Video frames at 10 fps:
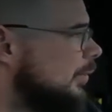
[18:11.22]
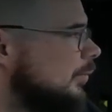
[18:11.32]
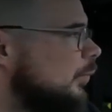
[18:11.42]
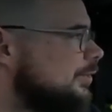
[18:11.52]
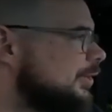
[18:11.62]

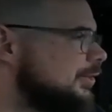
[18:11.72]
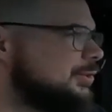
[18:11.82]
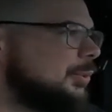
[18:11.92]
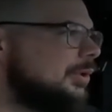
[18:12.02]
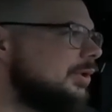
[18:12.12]
we took a
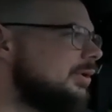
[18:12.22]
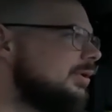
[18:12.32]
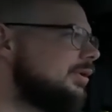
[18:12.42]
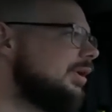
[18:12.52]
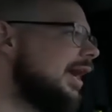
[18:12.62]
tour
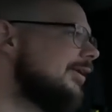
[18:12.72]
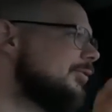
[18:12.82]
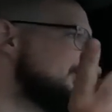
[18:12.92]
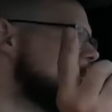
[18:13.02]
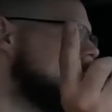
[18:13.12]

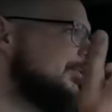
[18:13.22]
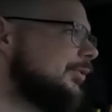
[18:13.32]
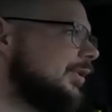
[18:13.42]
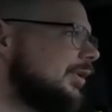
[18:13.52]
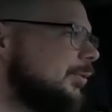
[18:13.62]
after we dropped the
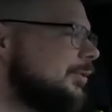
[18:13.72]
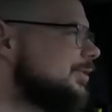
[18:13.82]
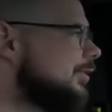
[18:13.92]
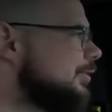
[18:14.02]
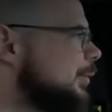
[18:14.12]
trailer. We
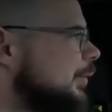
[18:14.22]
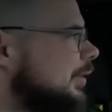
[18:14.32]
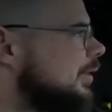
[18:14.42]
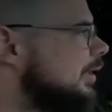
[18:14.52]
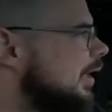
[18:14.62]
took a
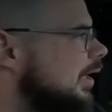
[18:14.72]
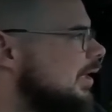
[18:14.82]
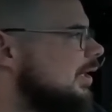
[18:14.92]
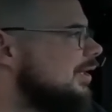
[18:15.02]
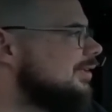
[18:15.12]
tour
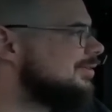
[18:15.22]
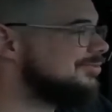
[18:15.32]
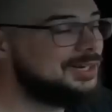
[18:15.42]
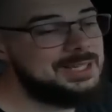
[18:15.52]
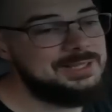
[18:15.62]
to
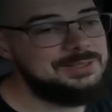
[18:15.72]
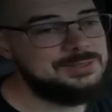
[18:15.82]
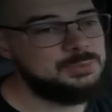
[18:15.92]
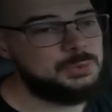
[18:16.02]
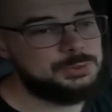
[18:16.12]
find
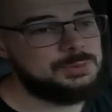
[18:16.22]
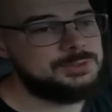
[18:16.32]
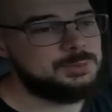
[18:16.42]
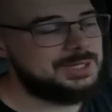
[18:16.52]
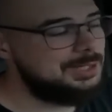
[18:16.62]
which
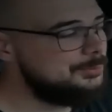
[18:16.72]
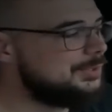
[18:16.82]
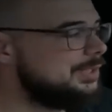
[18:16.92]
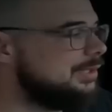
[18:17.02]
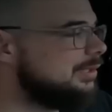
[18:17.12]
ones were
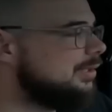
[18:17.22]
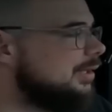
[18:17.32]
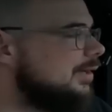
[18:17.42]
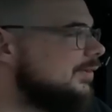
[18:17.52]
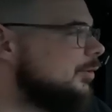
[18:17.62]
empty,
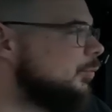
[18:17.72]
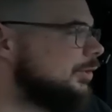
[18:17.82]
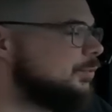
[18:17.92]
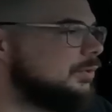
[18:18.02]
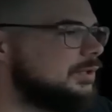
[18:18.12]
and then
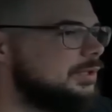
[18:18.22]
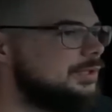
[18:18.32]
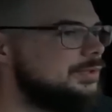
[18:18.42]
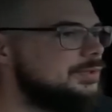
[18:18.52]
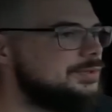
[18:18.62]
which
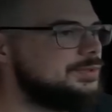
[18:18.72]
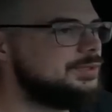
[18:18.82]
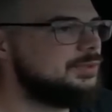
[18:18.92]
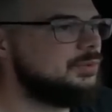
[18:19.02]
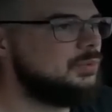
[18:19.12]
one
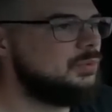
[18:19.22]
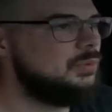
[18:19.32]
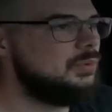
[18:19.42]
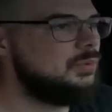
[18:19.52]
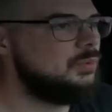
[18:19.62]

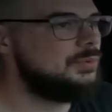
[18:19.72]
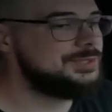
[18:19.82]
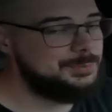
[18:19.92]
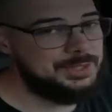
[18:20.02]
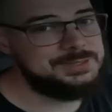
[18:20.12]

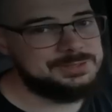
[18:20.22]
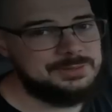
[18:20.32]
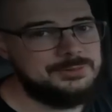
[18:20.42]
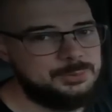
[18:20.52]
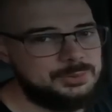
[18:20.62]
was the best
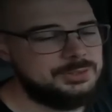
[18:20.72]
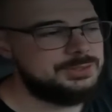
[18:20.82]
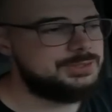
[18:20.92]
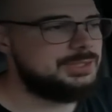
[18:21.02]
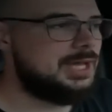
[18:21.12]
of the
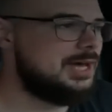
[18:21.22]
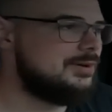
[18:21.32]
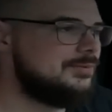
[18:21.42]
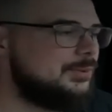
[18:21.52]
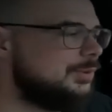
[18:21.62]
worst
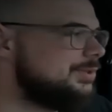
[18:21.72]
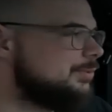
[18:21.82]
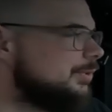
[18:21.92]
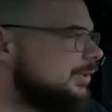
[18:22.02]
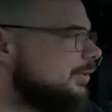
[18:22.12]
out of the ones
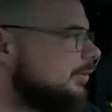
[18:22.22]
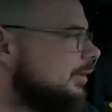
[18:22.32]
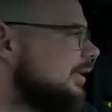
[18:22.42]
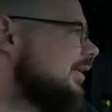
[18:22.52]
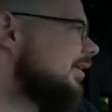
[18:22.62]
that were here.
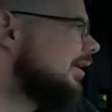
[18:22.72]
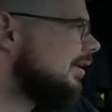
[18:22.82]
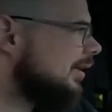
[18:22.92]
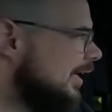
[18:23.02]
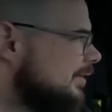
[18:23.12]

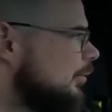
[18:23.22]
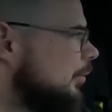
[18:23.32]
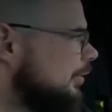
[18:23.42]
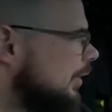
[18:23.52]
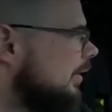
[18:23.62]
Lots of
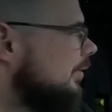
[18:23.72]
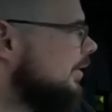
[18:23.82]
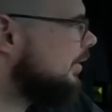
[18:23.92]
old trailers